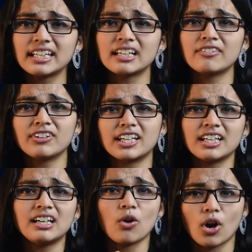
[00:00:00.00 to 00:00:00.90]
and if we're
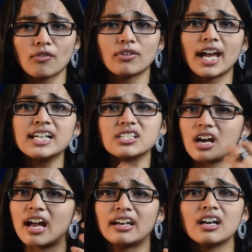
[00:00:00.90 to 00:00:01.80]
getting a lot of lights
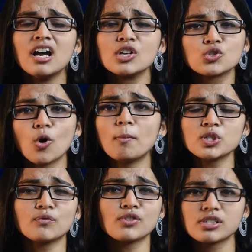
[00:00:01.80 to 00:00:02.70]
and so
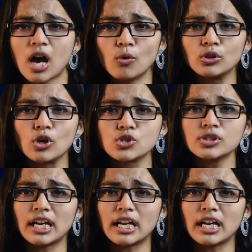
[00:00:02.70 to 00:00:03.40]
much of a sound also,